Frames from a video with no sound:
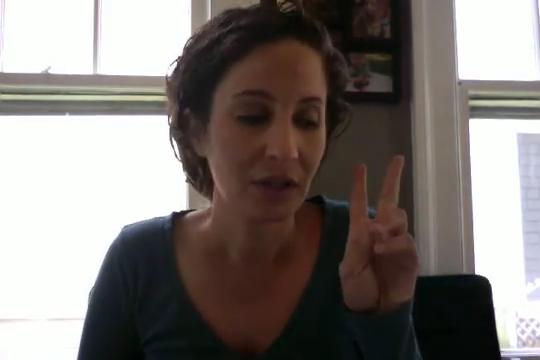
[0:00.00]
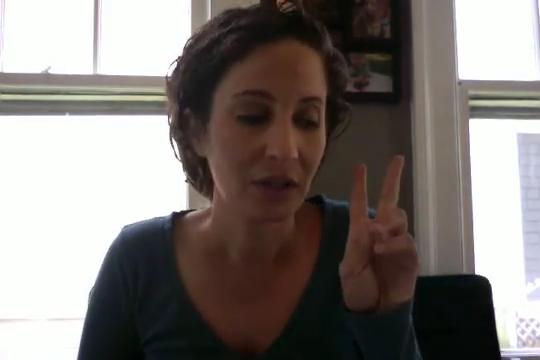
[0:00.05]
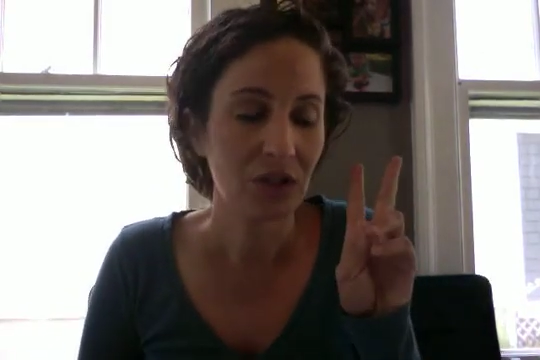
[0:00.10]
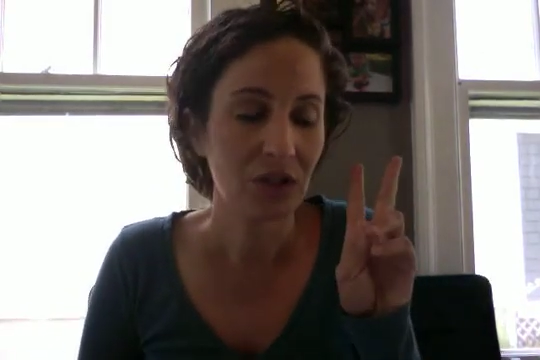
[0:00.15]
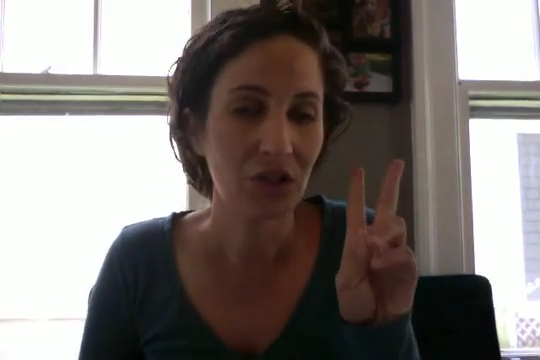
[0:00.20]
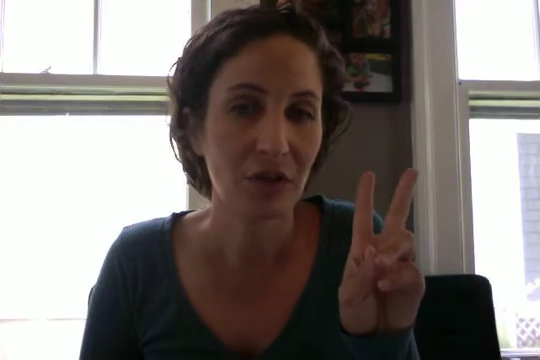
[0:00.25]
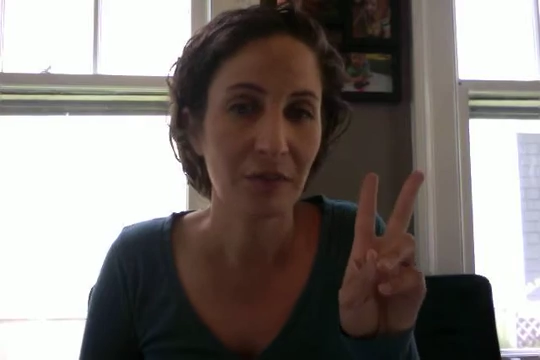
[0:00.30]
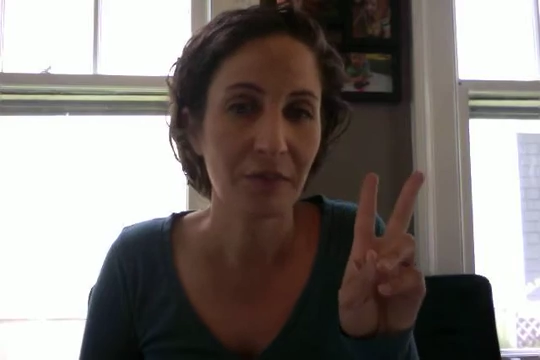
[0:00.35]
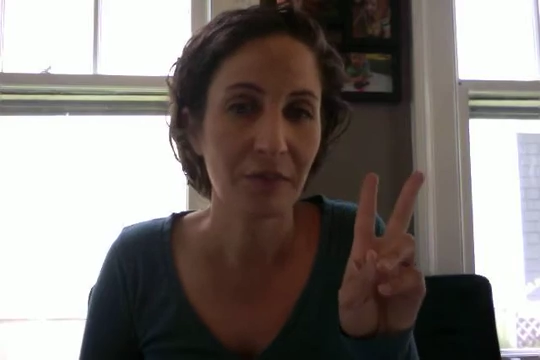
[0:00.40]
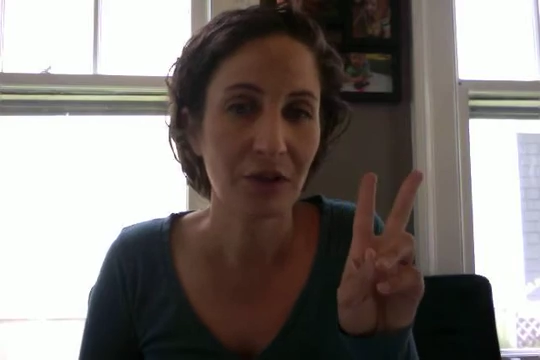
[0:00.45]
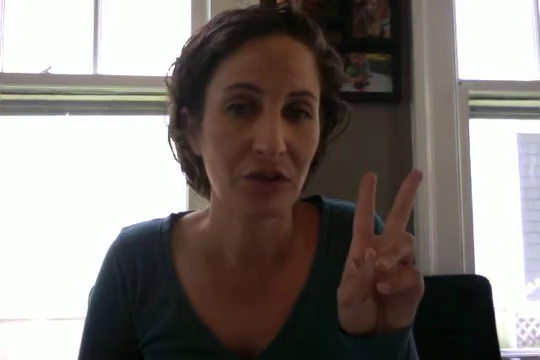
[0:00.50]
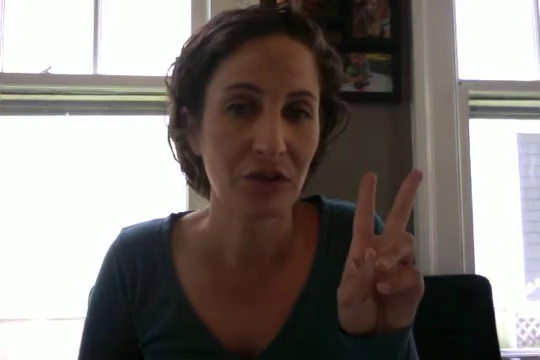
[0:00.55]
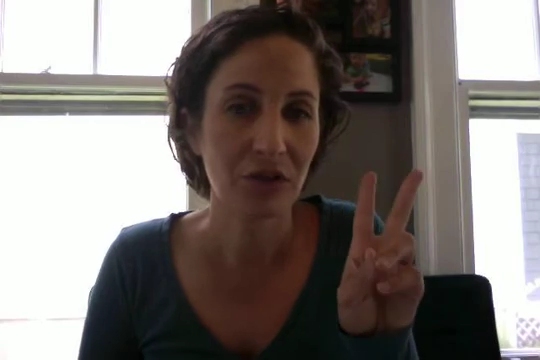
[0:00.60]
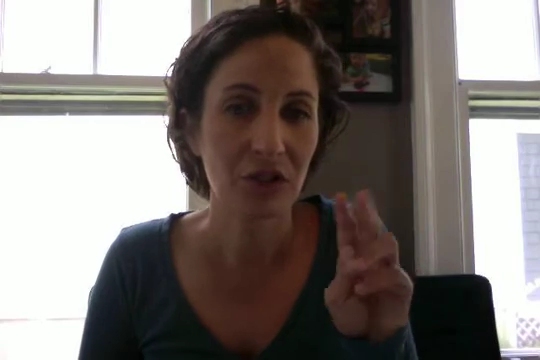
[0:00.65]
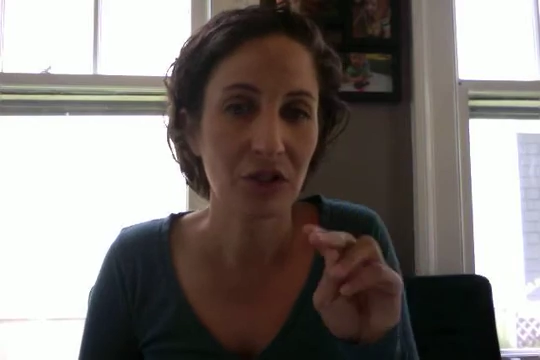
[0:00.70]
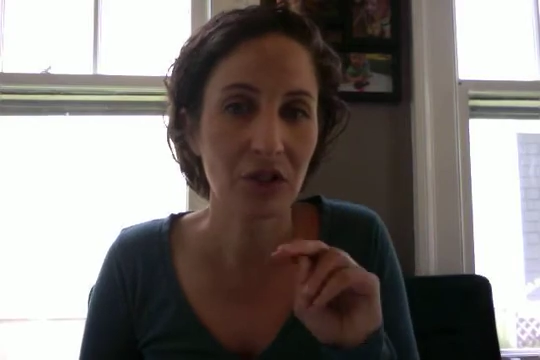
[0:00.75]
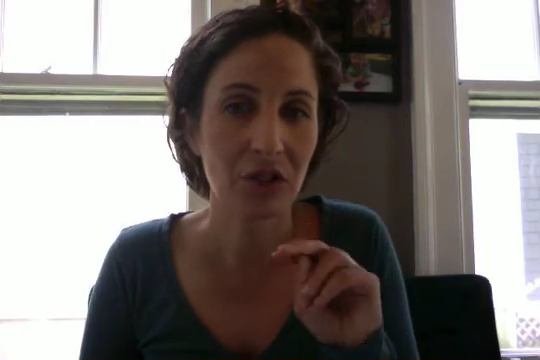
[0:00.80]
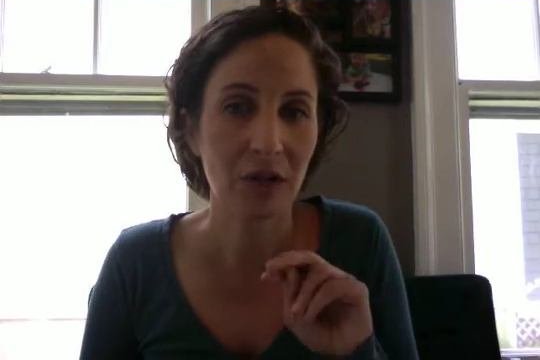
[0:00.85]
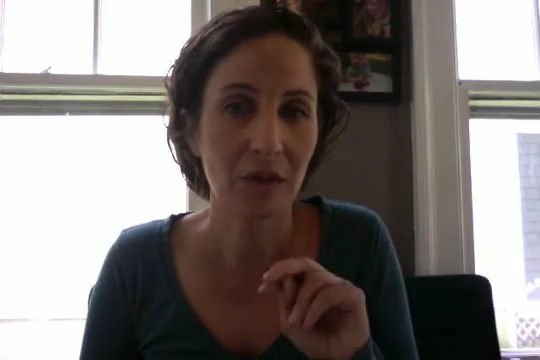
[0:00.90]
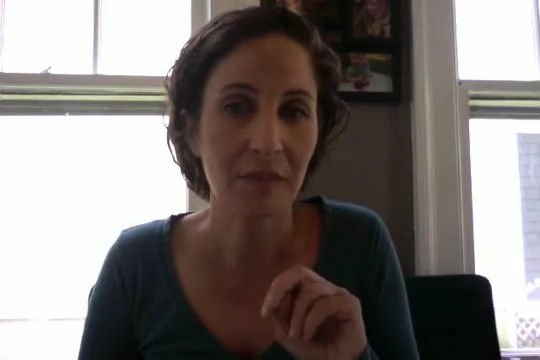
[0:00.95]
geometric
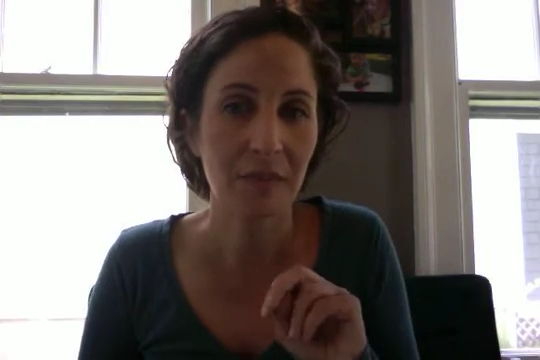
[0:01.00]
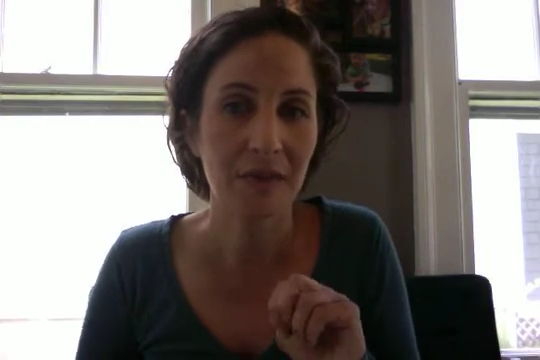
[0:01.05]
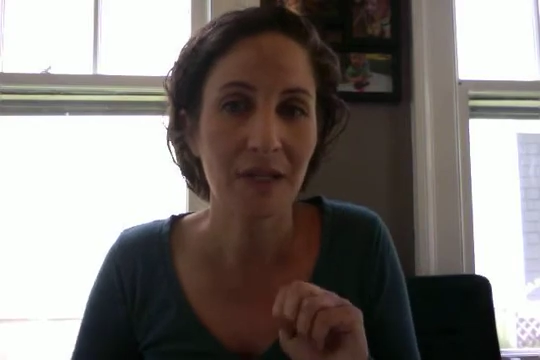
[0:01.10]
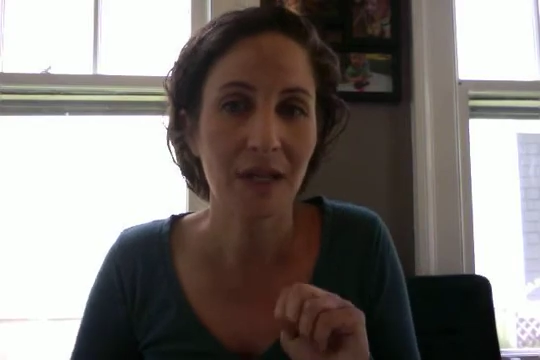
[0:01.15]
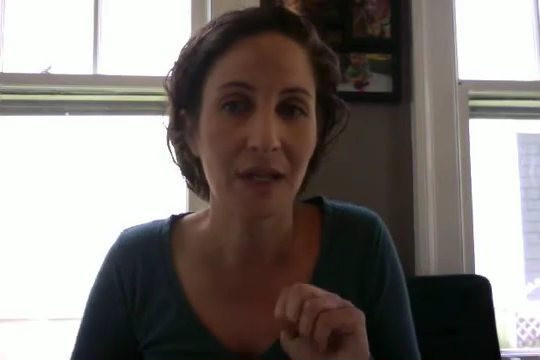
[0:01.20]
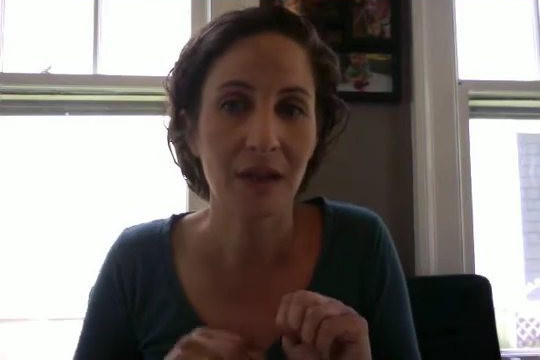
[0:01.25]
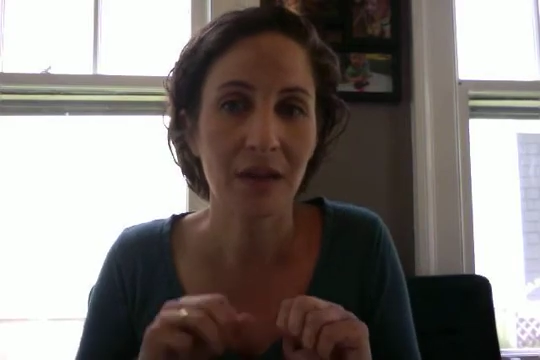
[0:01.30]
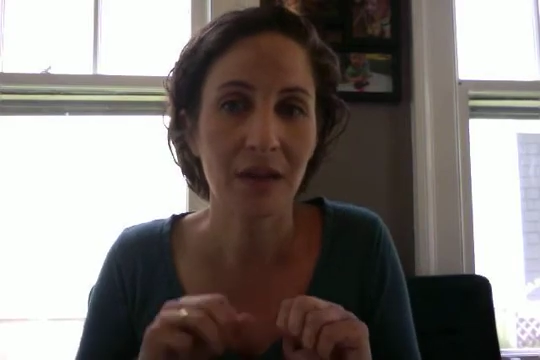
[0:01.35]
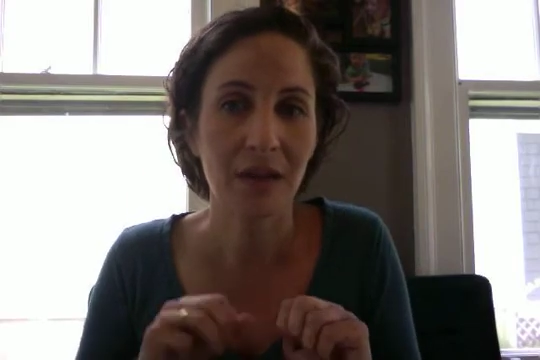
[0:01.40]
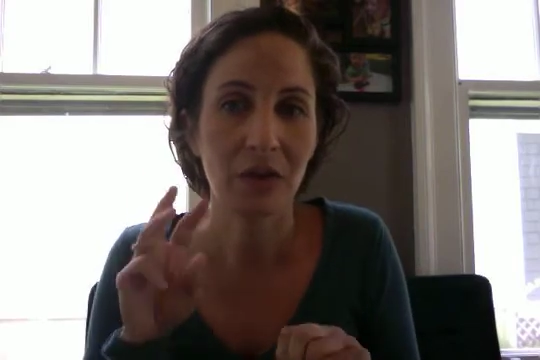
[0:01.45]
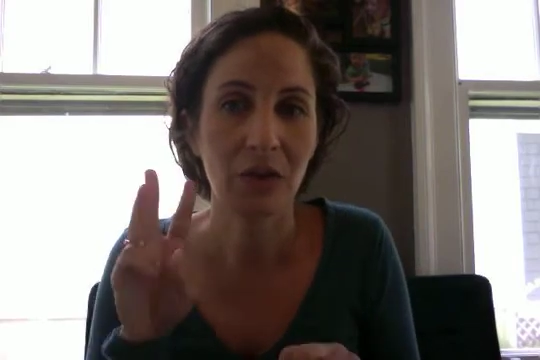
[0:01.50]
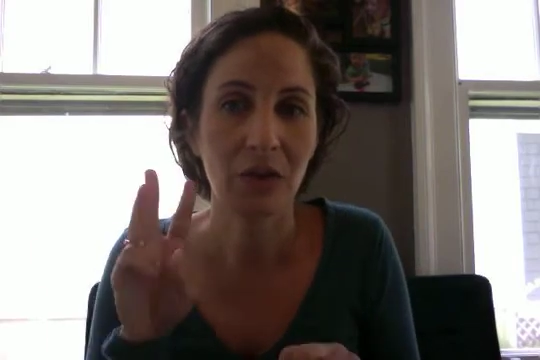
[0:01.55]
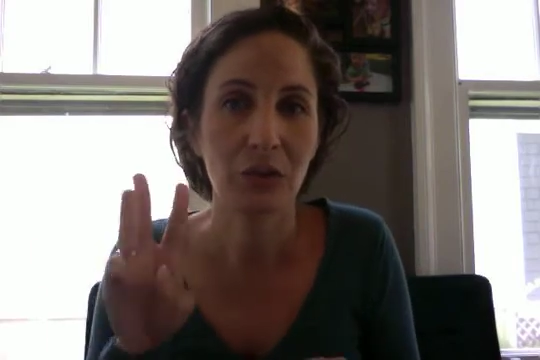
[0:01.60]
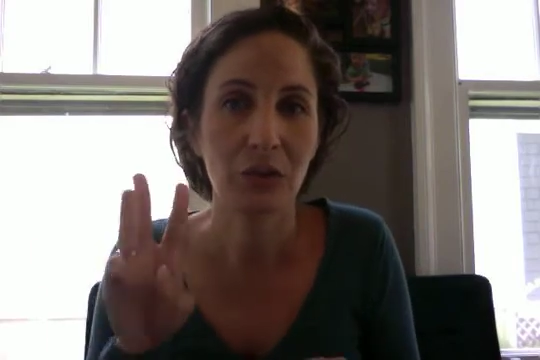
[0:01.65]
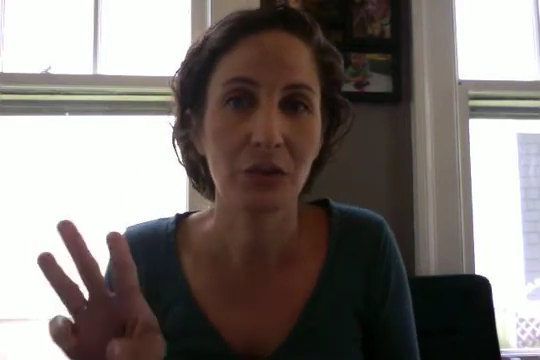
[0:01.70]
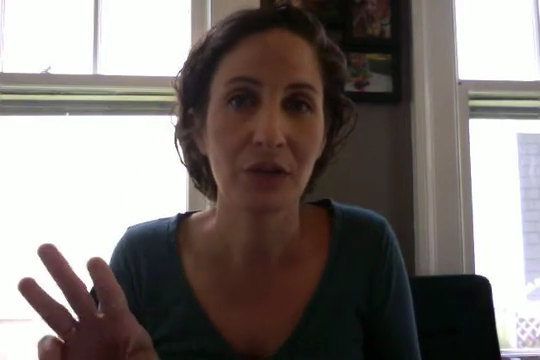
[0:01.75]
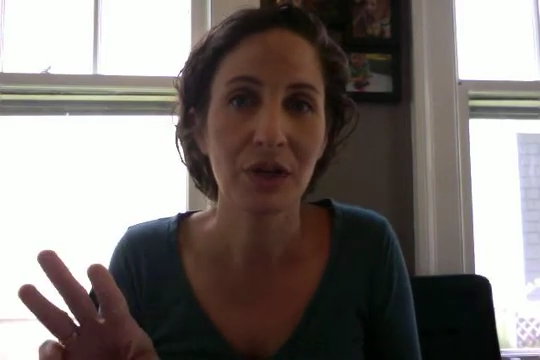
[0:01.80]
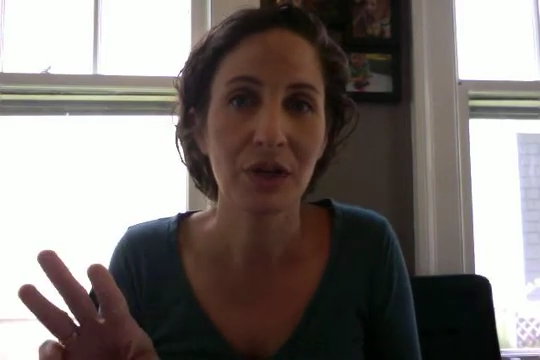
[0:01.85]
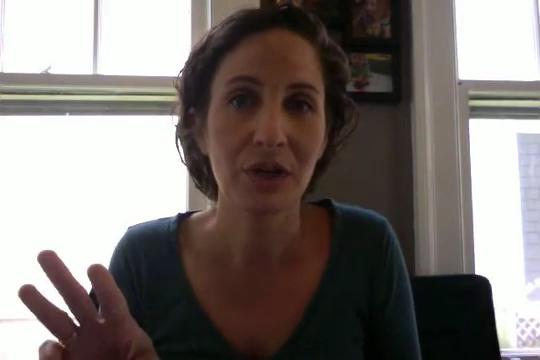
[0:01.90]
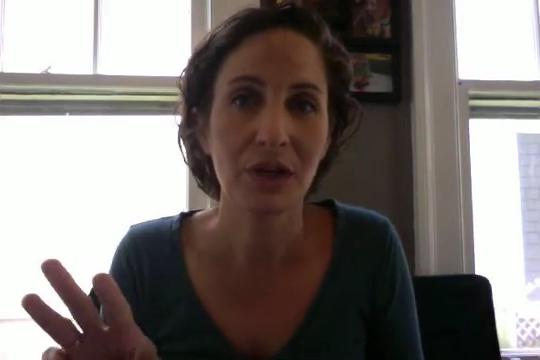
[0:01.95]
shapes and
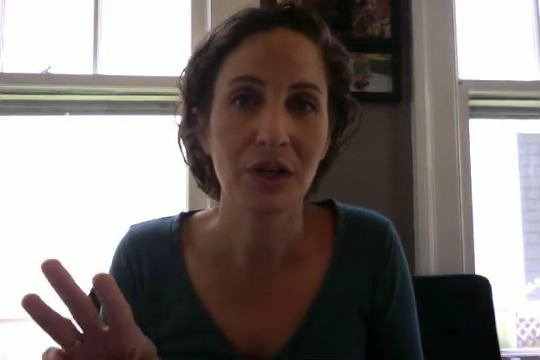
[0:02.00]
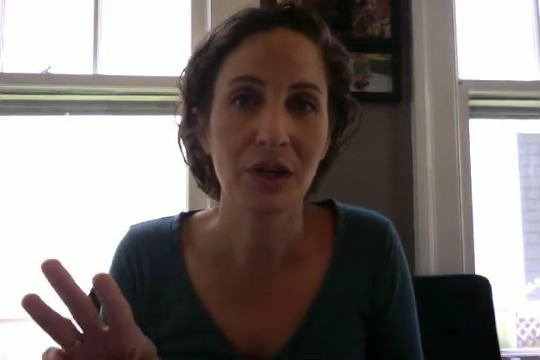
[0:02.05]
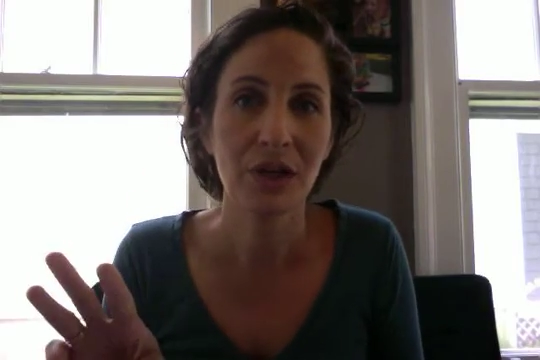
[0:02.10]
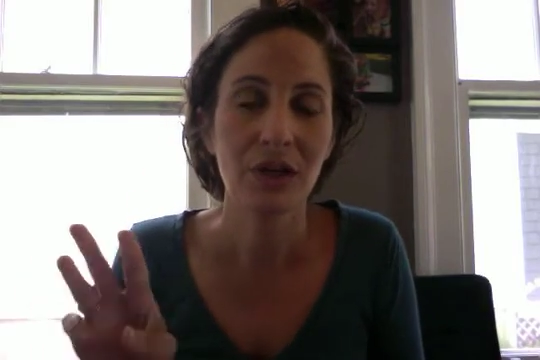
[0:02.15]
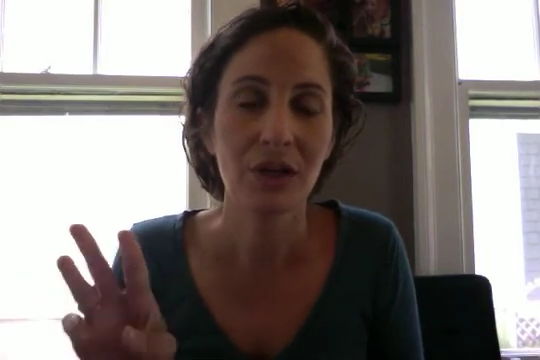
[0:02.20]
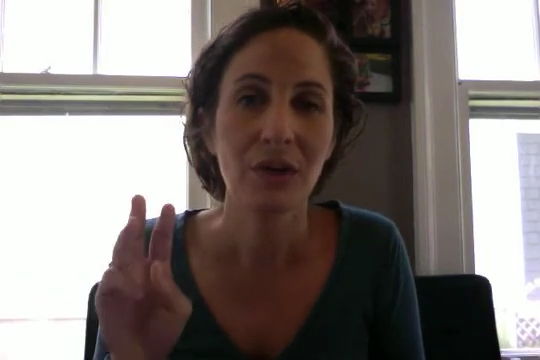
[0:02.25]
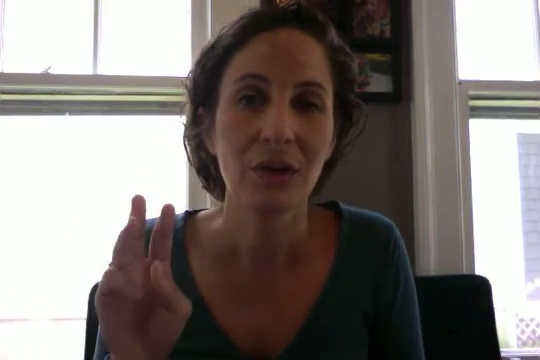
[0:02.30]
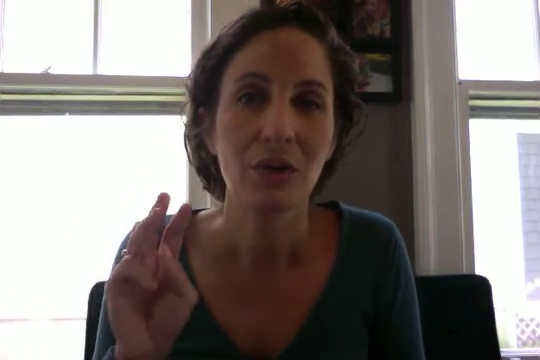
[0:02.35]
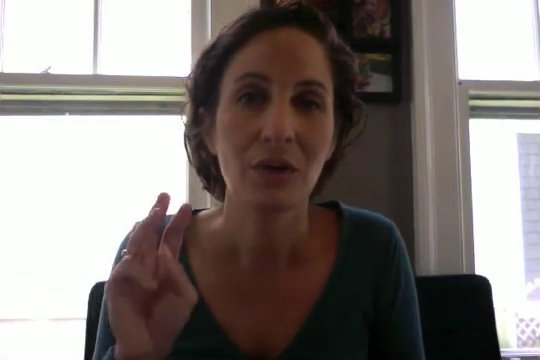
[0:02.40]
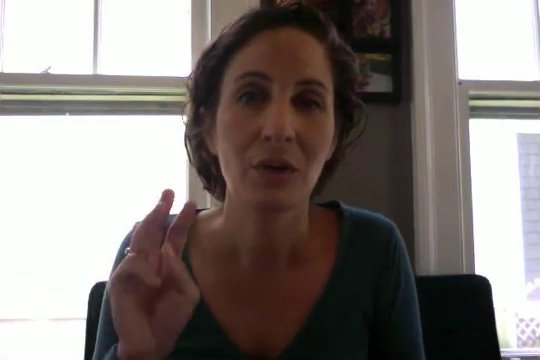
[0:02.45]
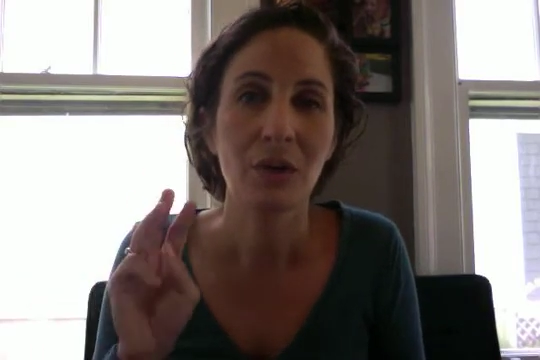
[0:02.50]
3